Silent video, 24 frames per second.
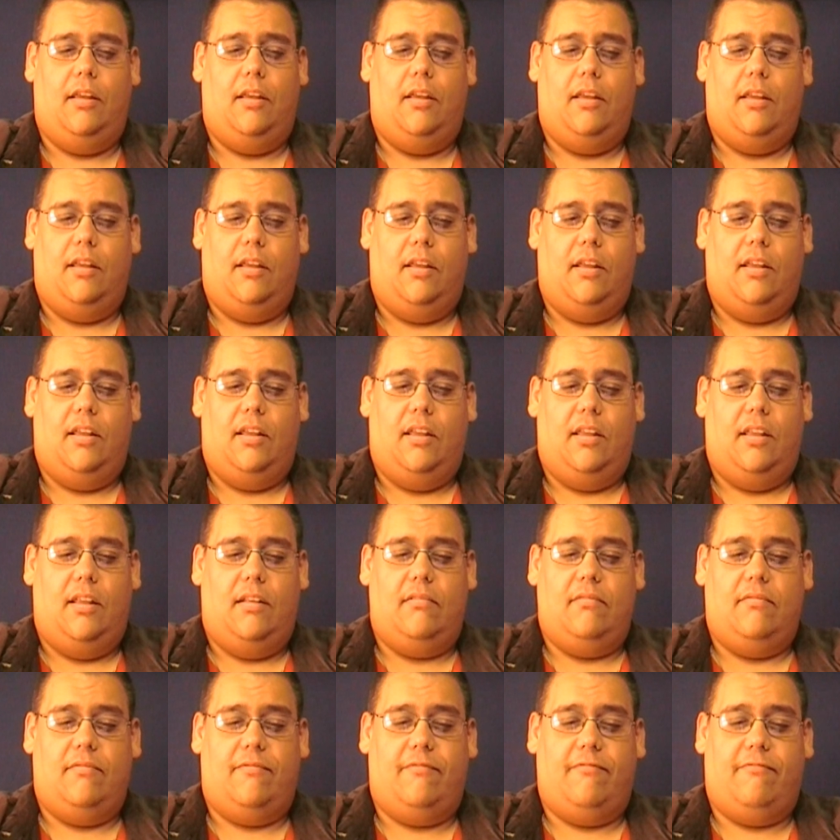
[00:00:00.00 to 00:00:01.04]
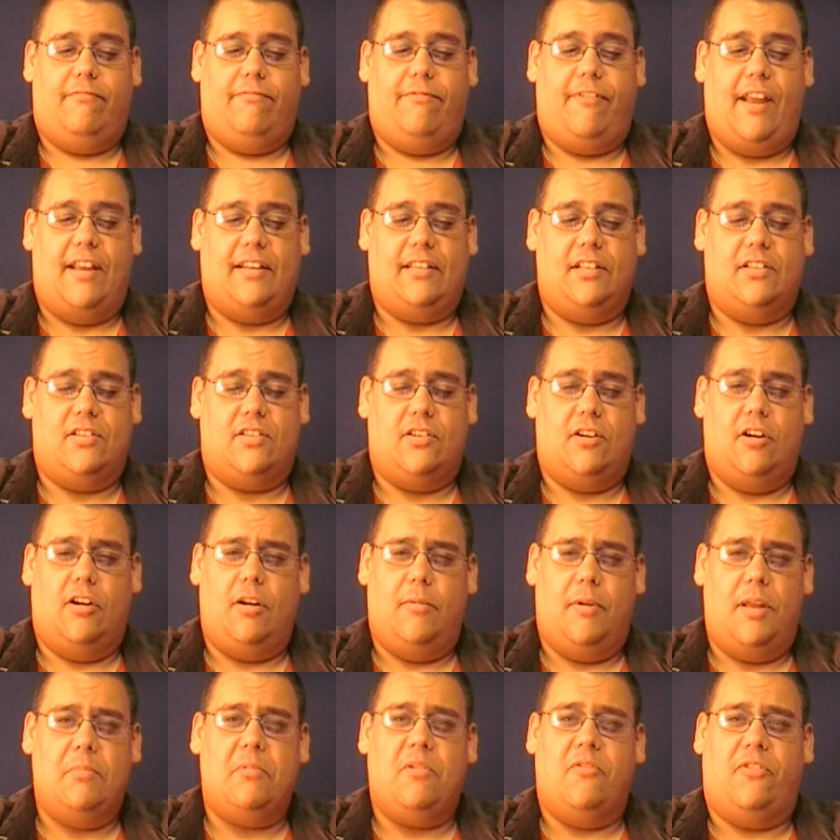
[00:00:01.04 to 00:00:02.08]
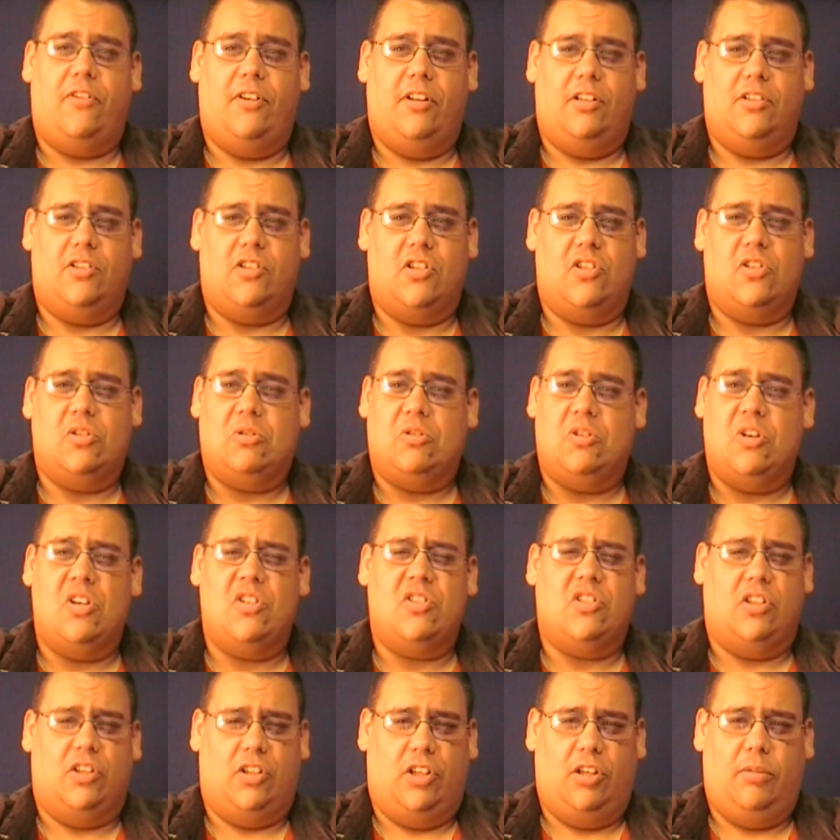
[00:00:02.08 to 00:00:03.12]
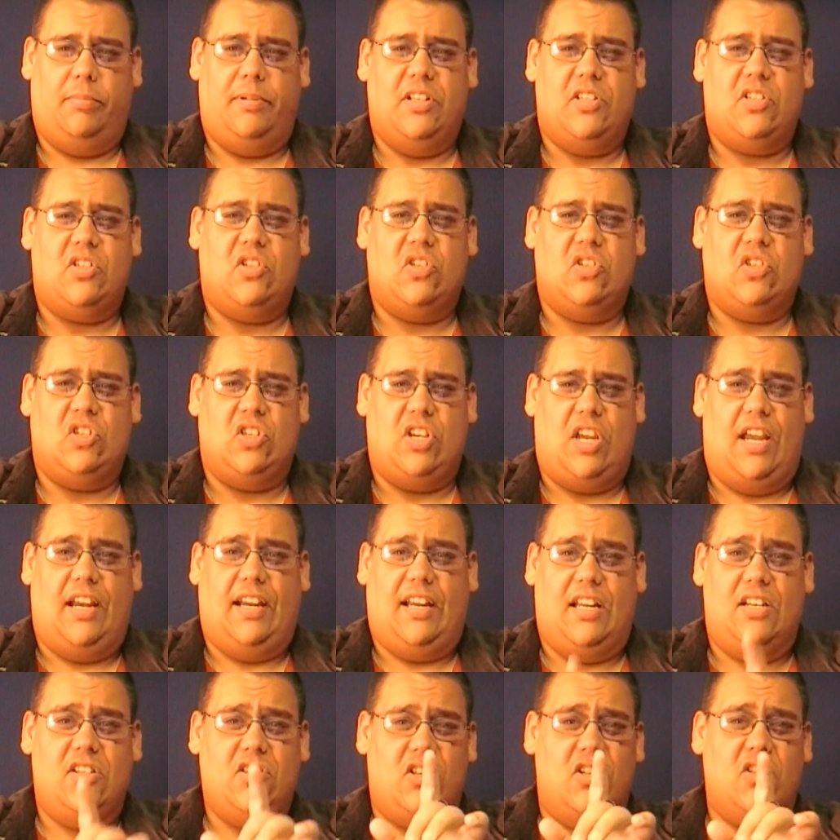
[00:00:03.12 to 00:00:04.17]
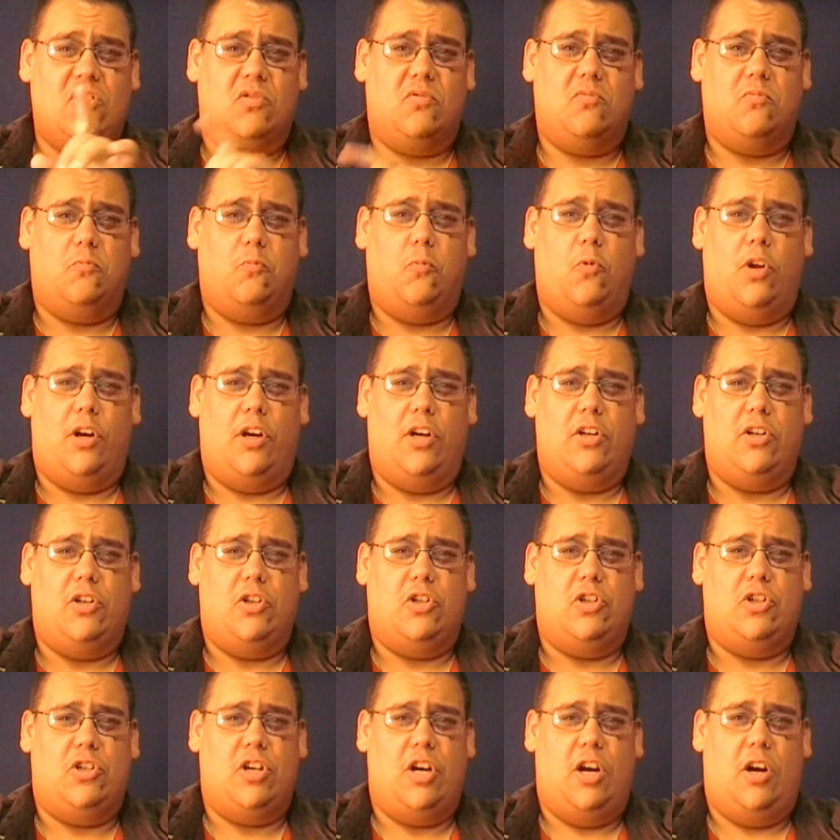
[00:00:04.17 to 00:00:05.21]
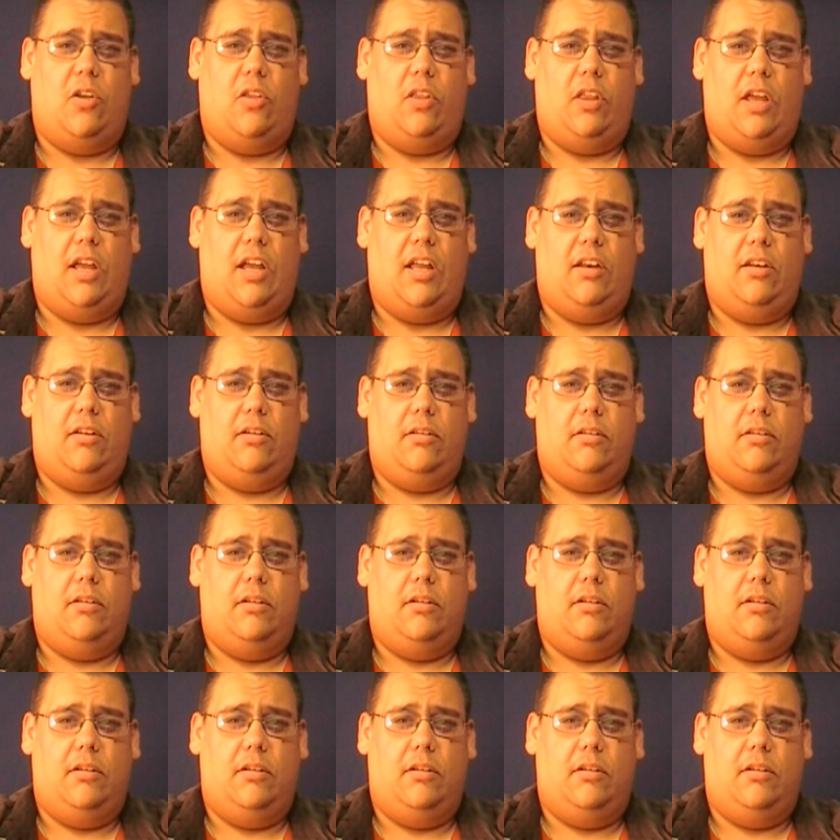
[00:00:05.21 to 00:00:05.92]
In fact, it's starting to make me feel just a little bit sick. I just wanted to share that.